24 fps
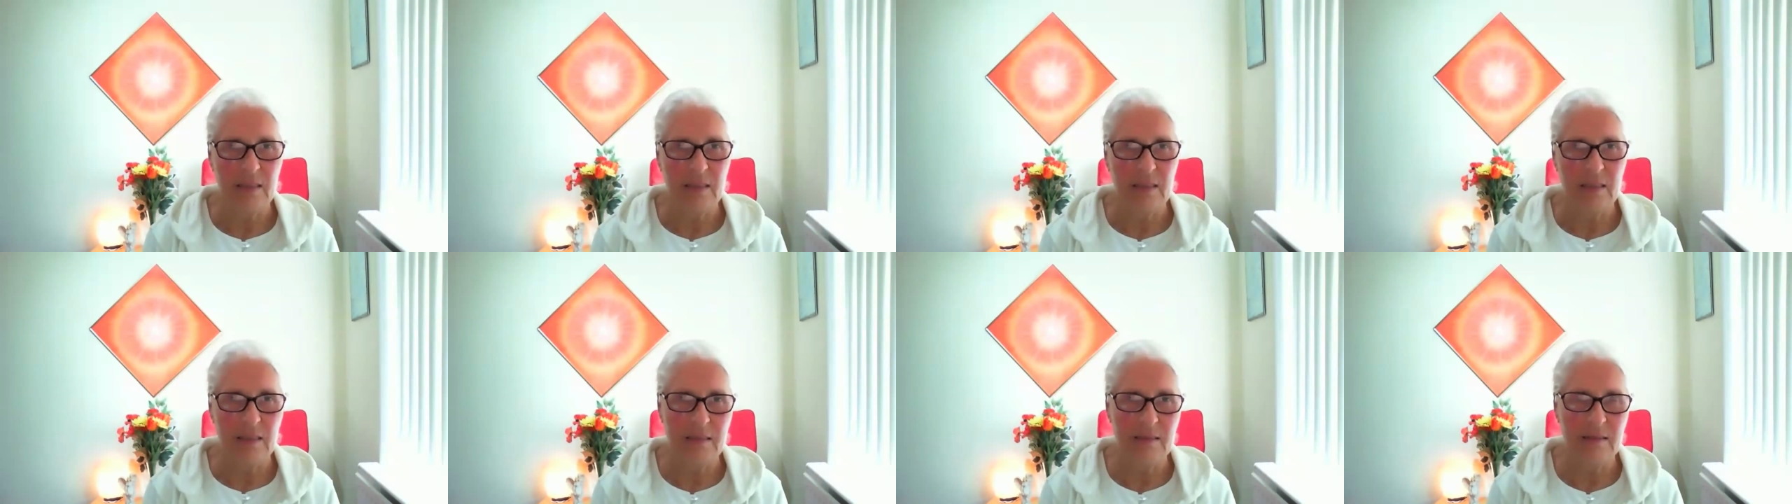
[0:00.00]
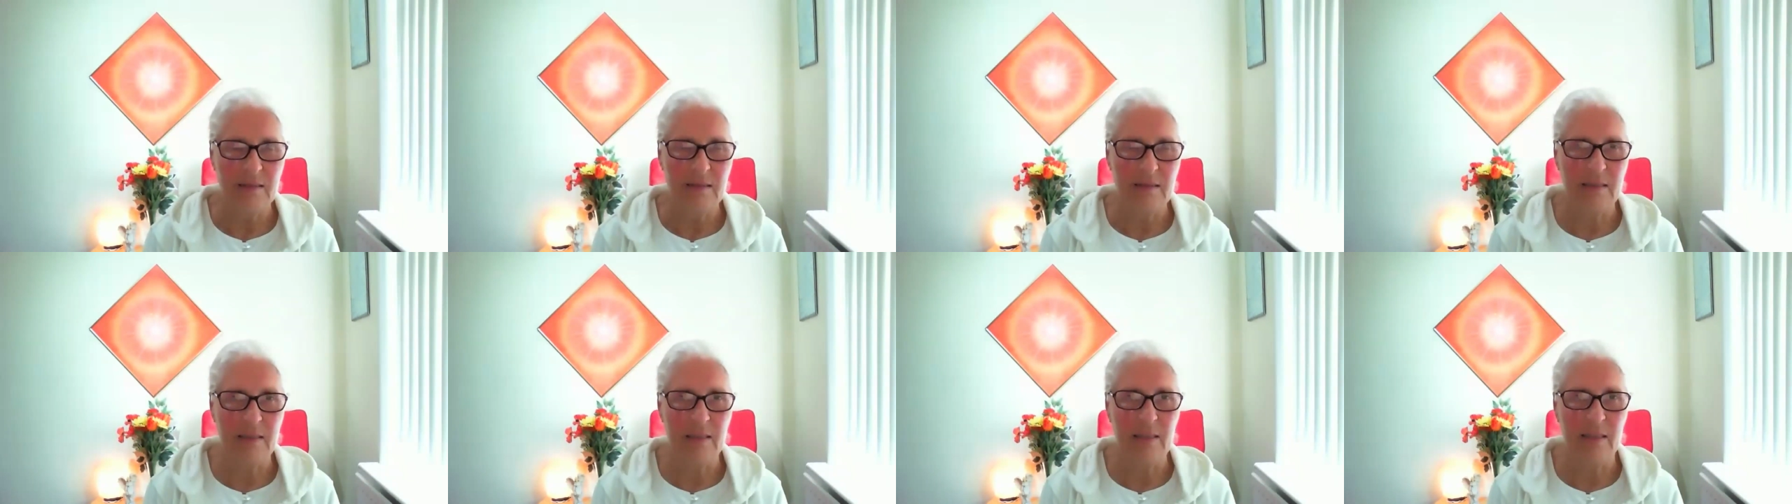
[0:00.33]

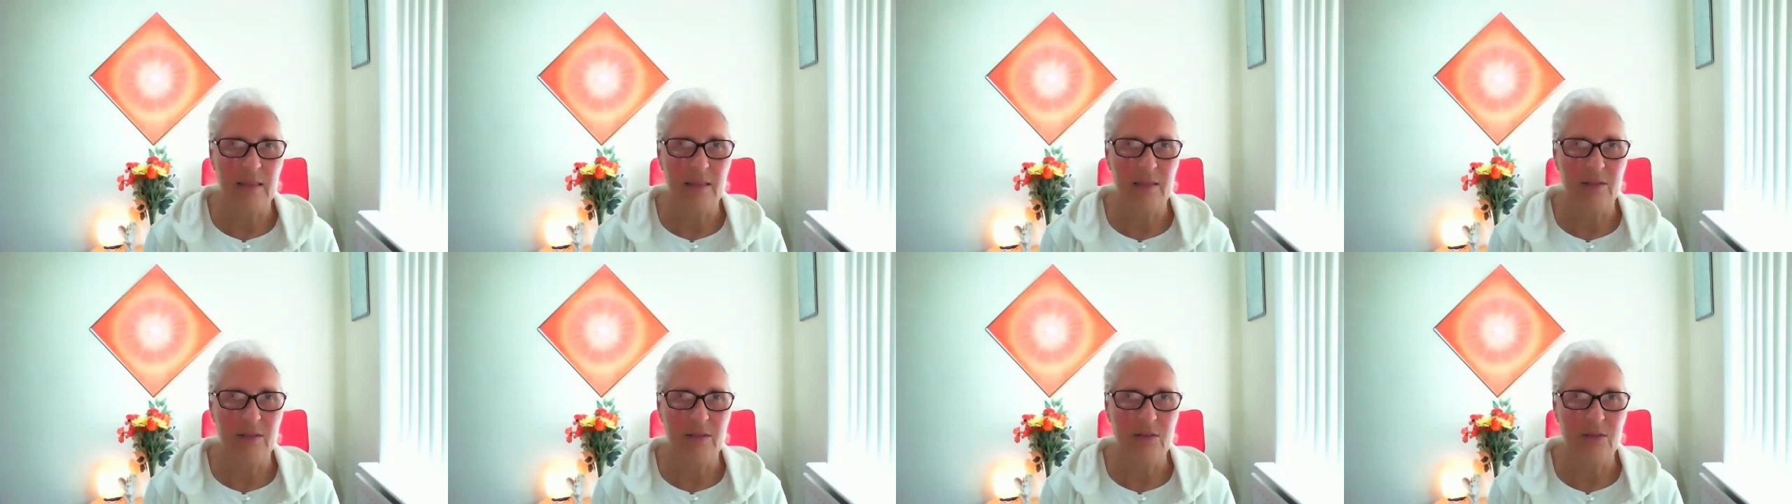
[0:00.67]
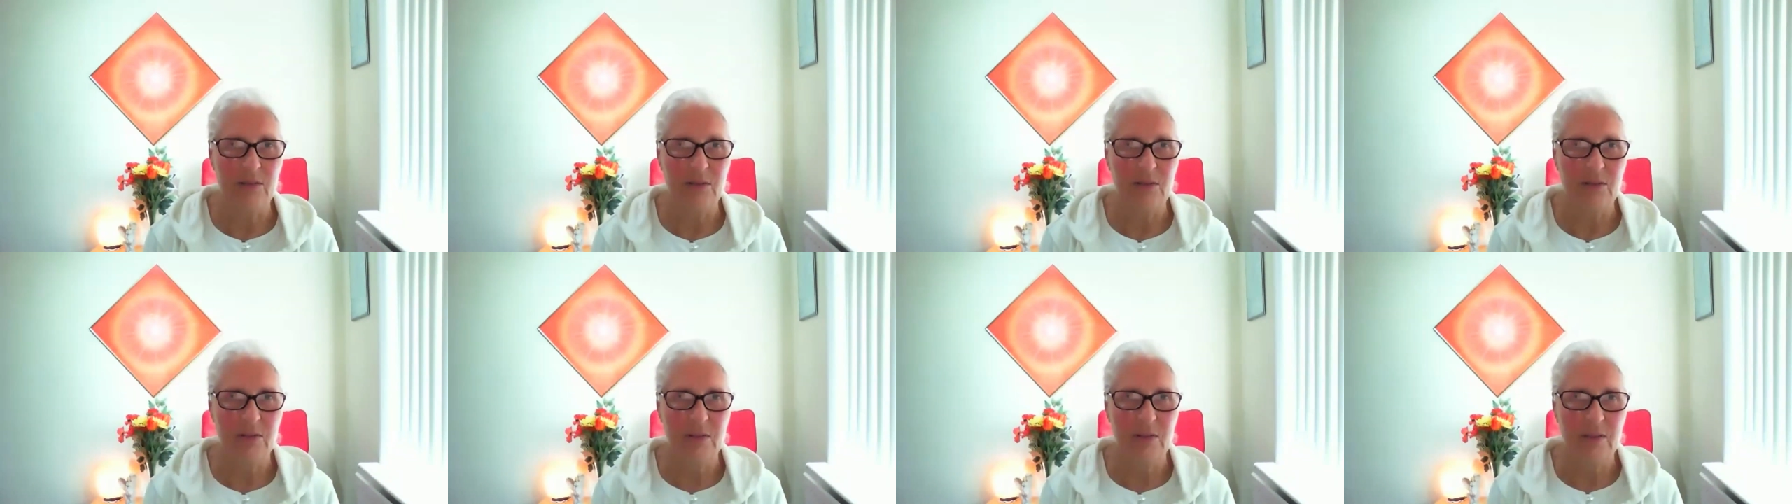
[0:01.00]

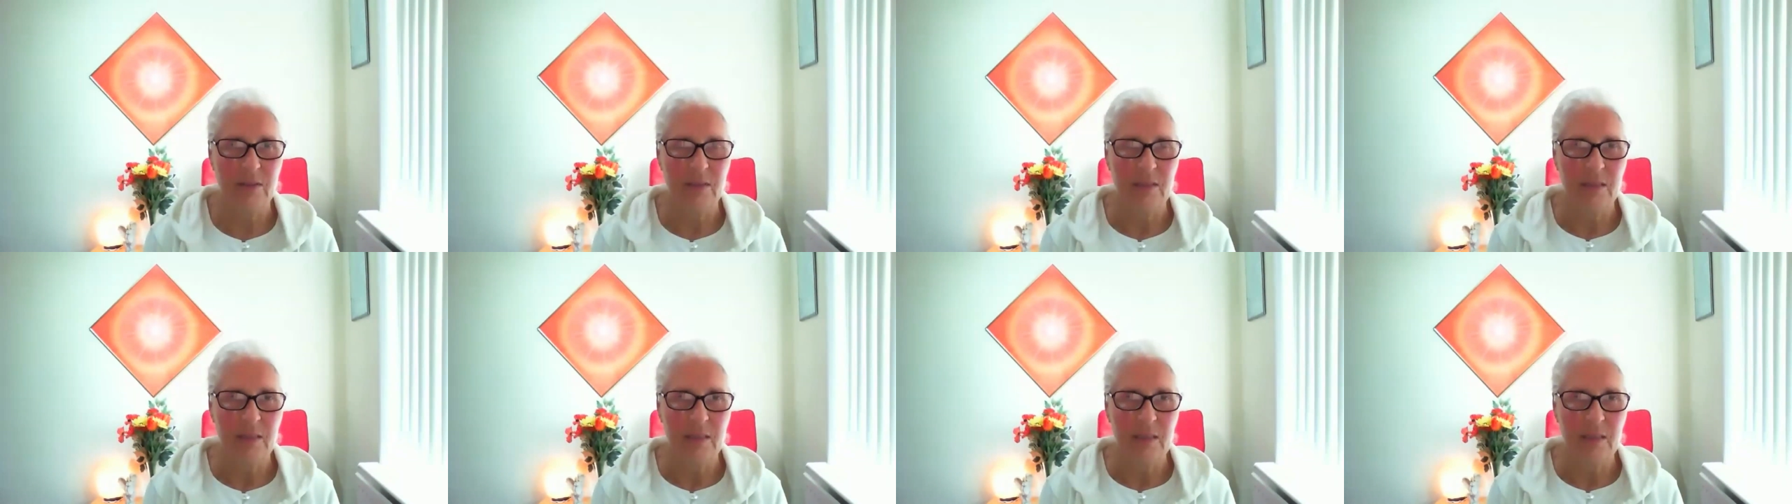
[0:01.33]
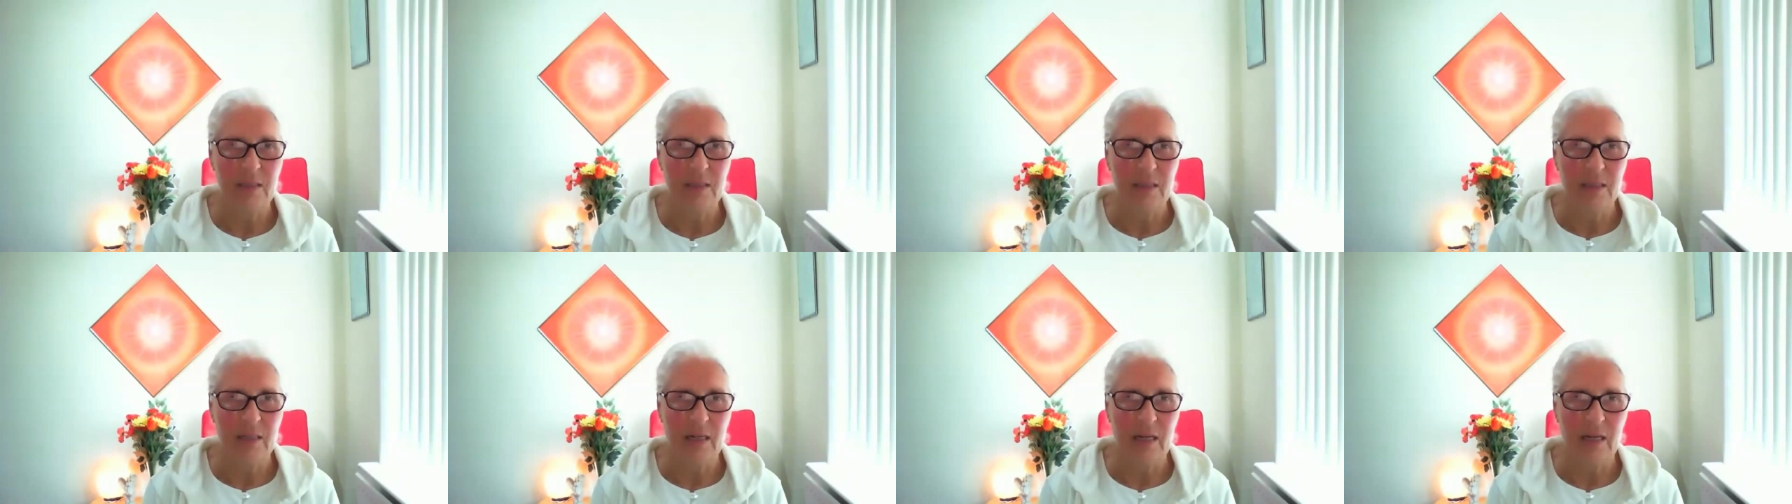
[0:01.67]
easiness,
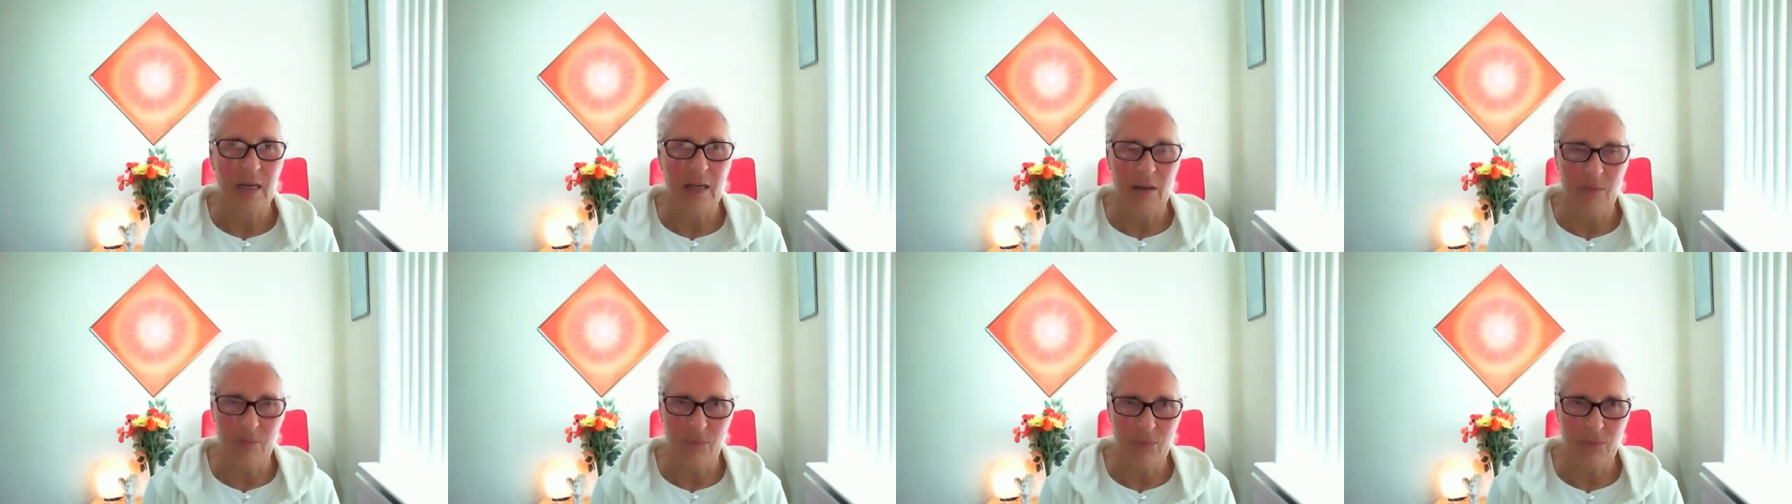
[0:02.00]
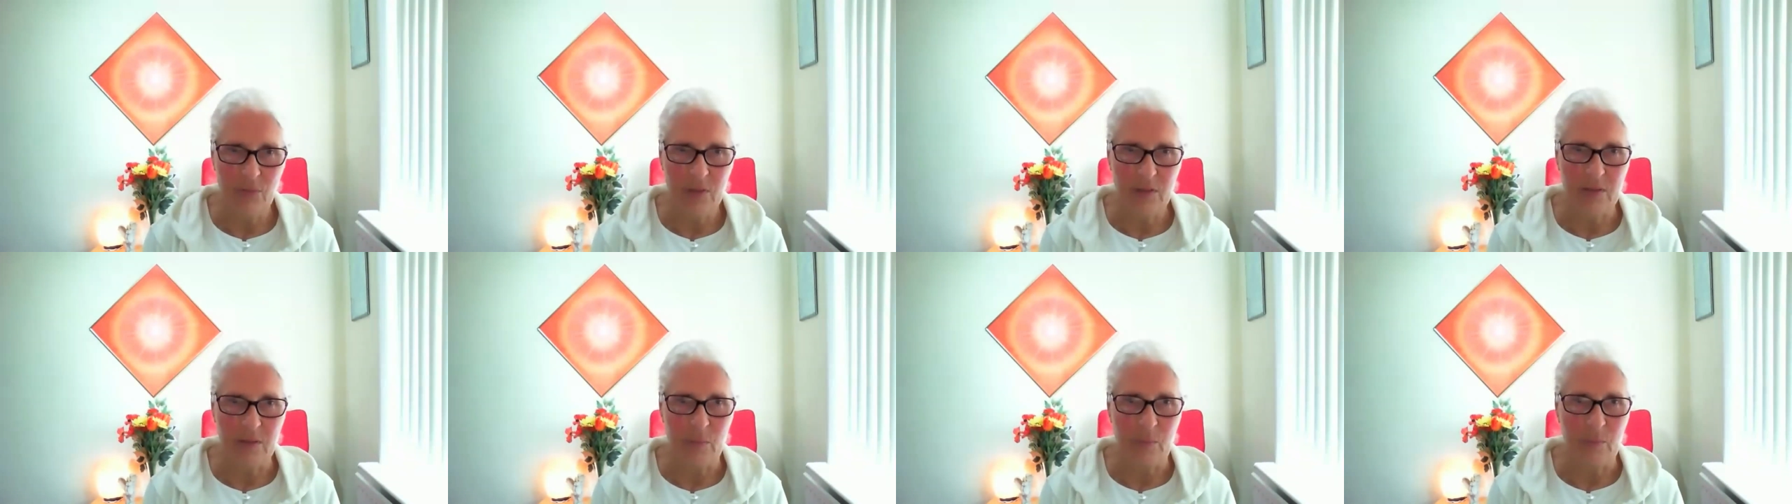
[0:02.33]
and
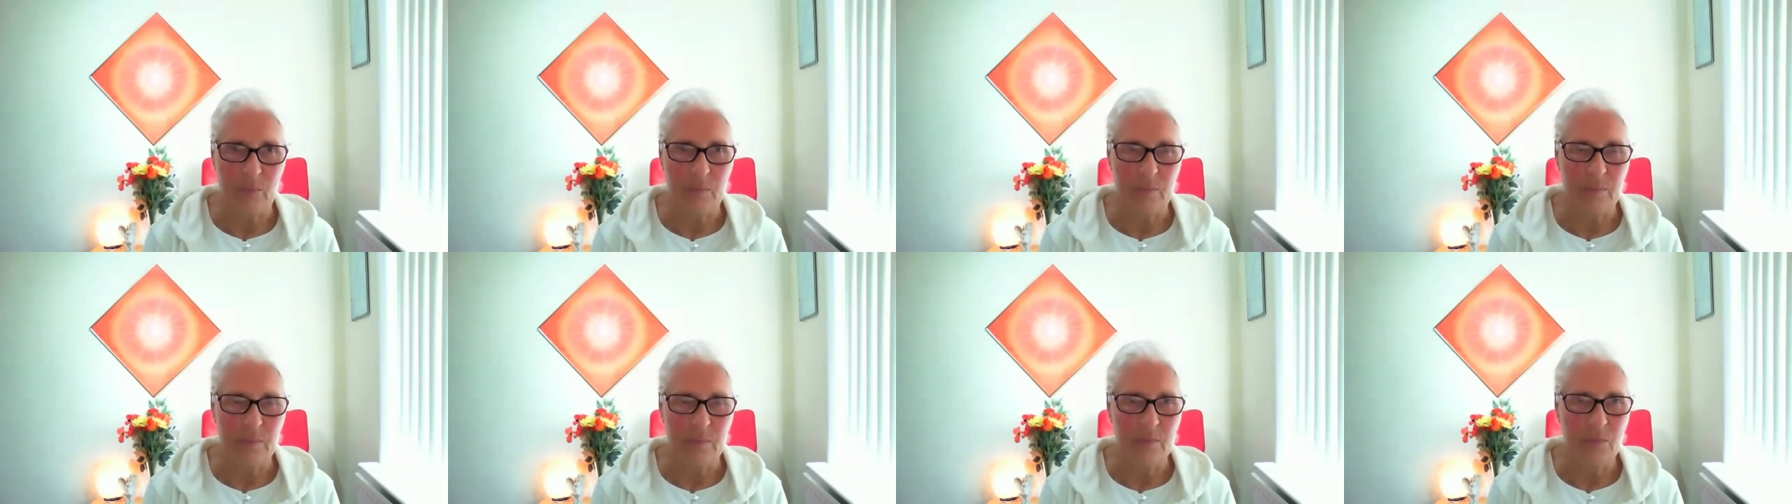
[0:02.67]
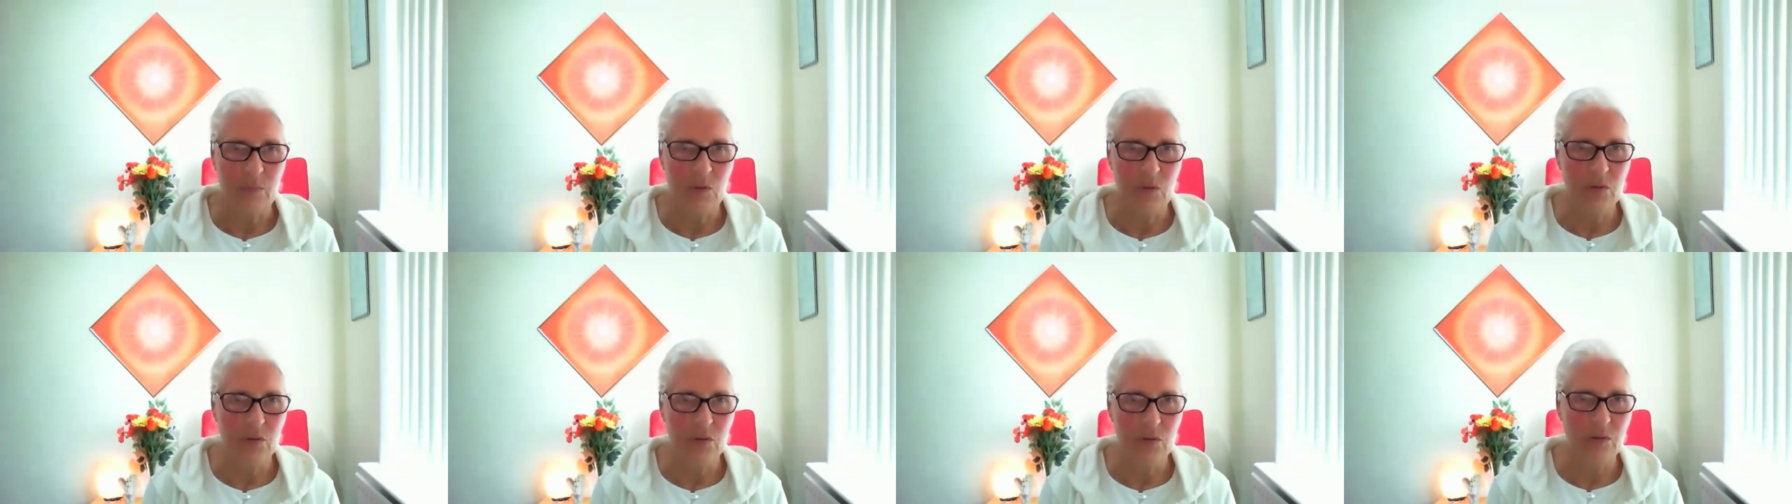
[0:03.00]
freedom,
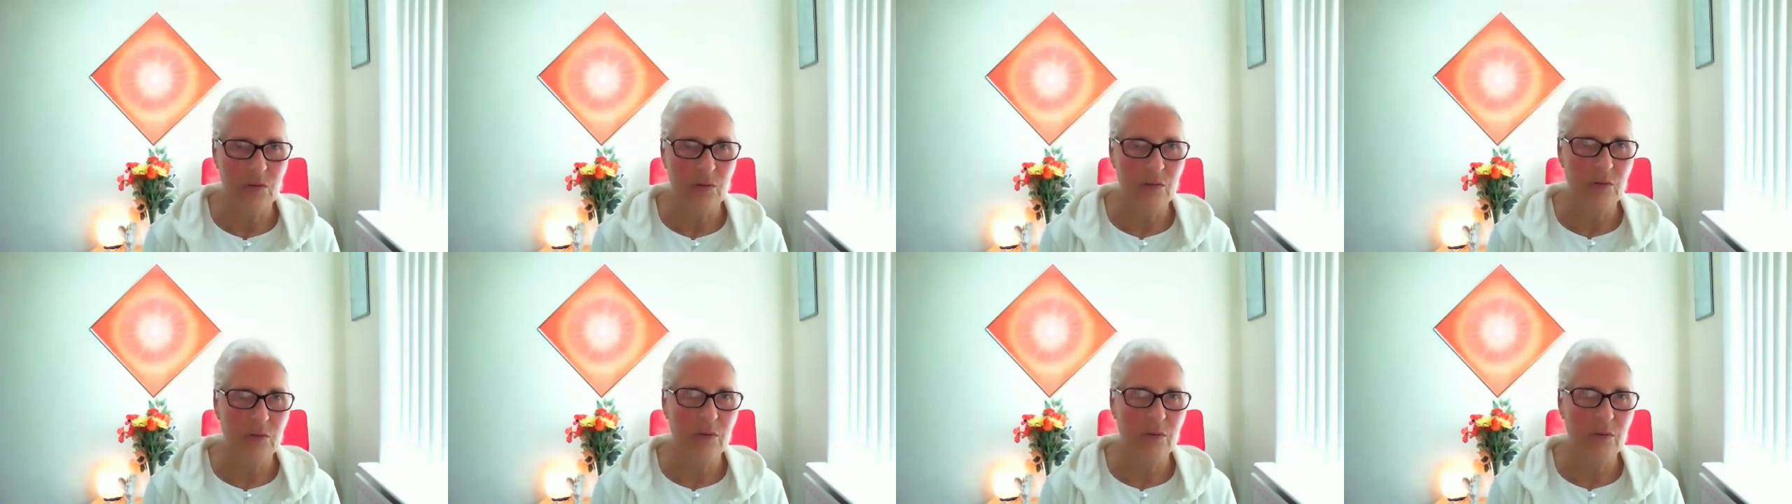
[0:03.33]
not